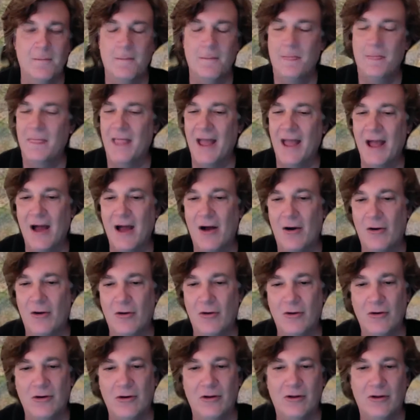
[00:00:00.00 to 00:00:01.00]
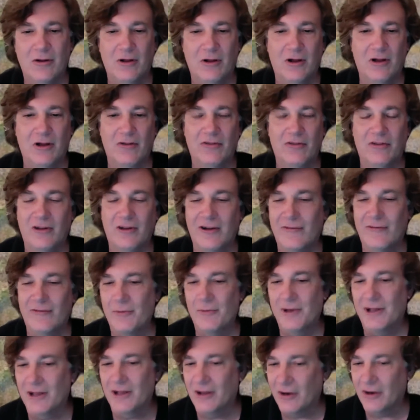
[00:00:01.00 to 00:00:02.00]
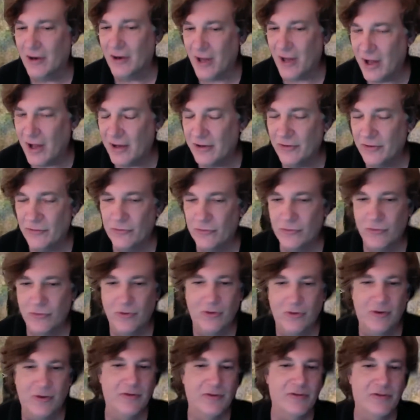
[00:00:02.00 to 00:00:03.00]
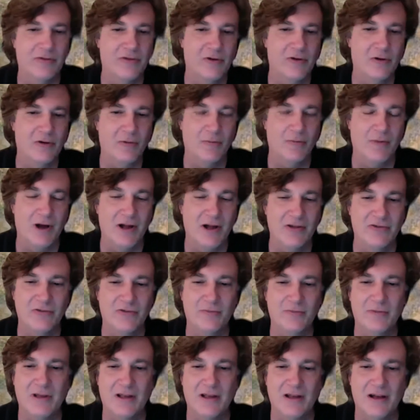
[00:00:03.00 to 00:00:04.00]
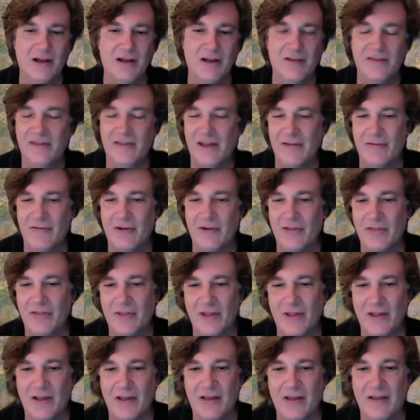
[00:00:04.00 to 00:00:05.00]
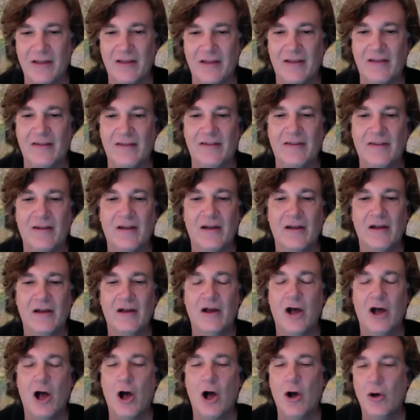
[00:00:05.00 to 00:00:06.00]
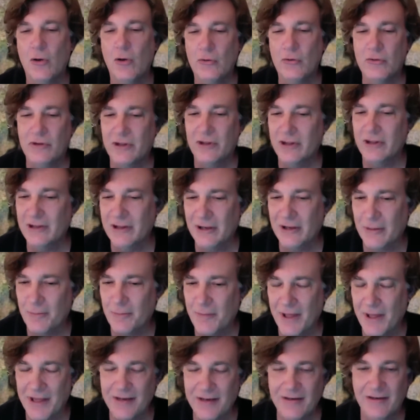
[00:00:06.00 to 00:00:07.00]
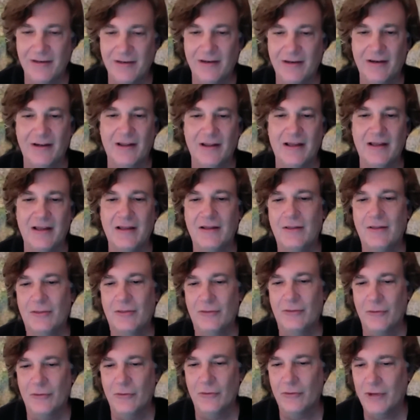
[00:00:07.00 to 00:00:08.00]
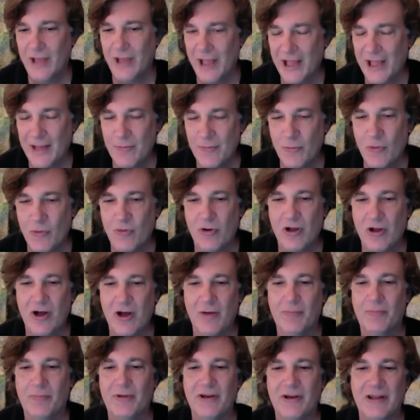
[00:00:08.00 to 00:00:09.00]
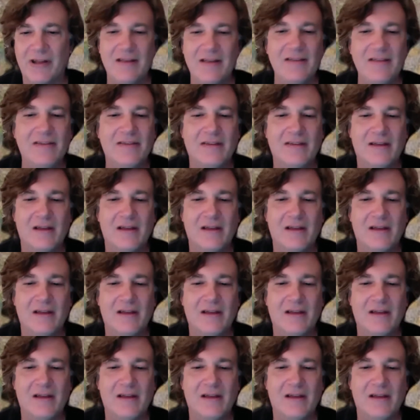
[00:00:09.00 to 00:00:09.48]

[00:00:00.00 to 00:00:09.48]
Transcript: Now, the government cannot control it so much because everything is owned independently through cable companies,